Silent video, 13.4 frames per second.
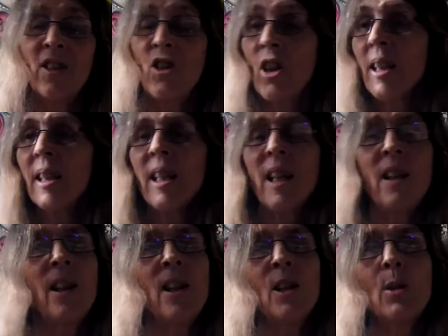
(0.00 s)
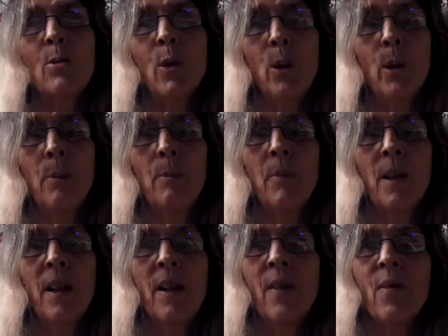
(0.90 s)
just in this room
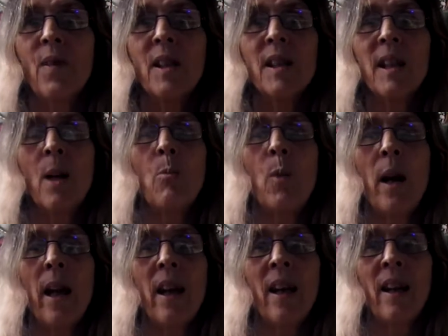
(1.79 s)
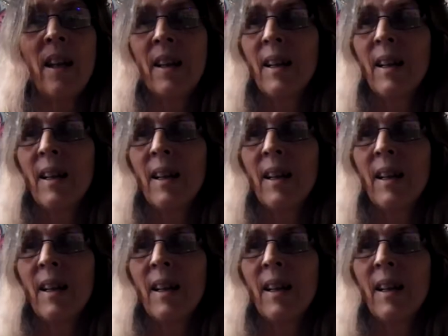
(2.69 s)
for somewhere